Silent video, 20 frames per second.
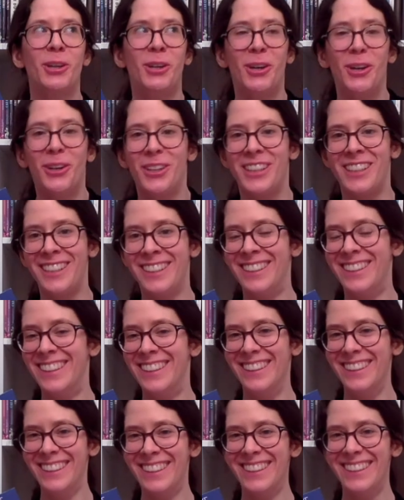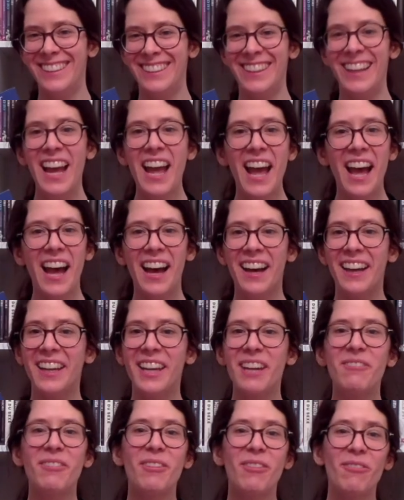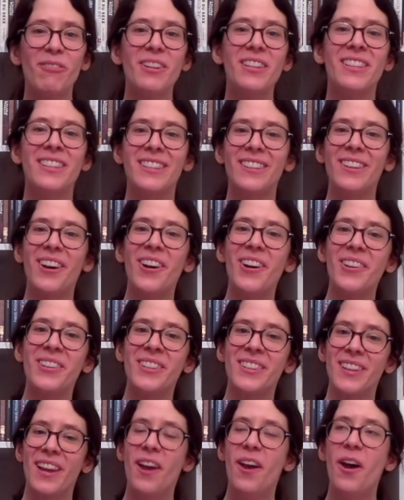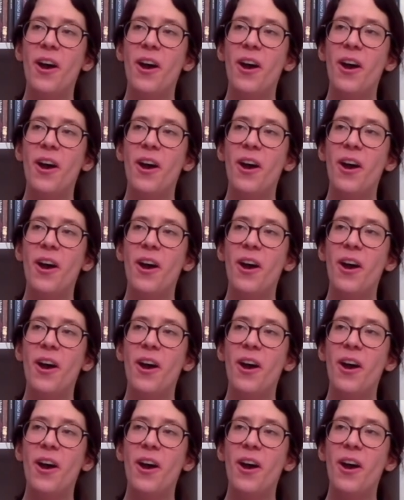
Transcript: good. I gave it three stars.